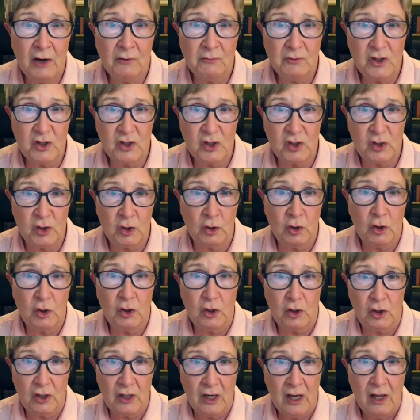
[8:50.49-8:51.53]

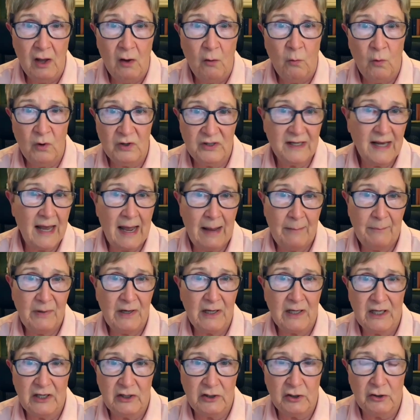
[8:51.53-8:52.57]
discern what's
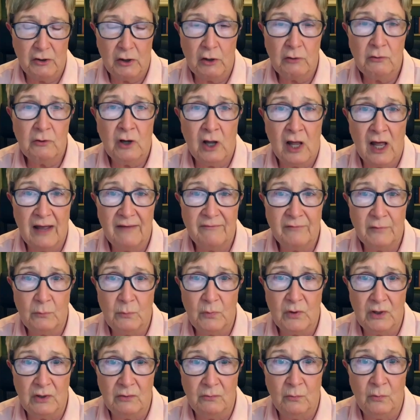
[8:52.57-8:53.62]
happening in your own life
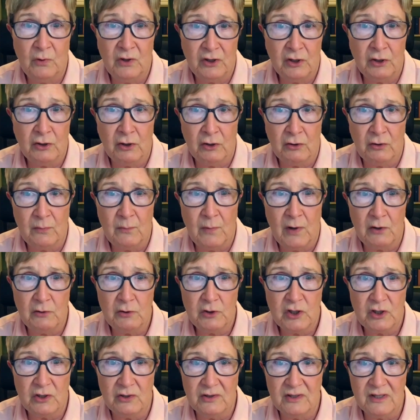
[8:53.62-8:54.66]
and with your own
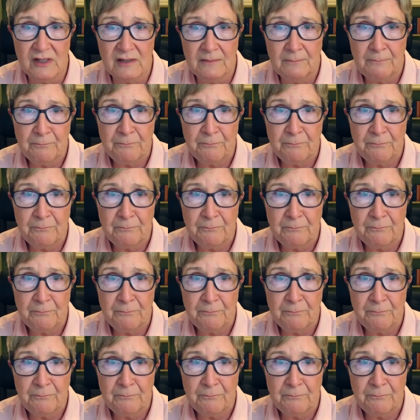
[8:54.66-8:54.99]
emotions.